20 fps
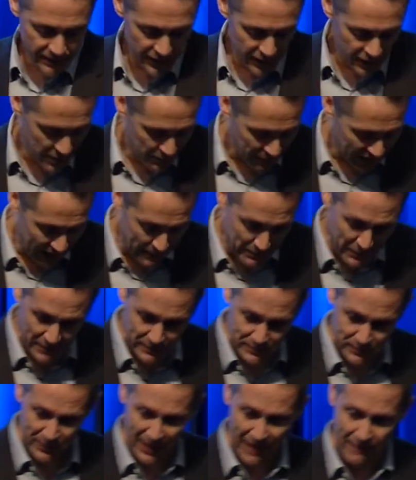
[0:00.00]
of the new payment
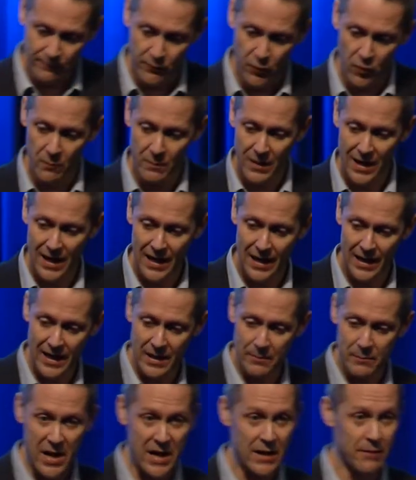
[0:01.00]
platform are
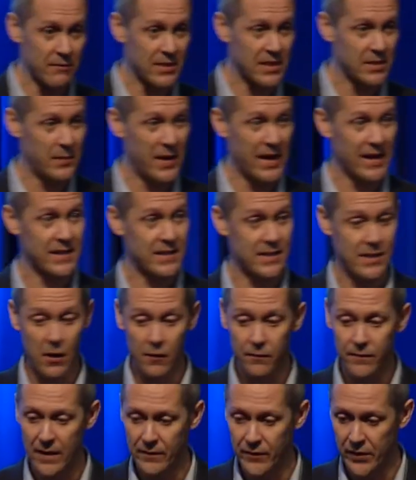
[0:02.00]
in many respects
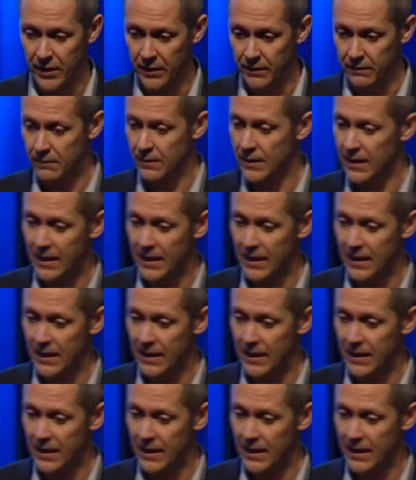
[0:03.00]
self-evident.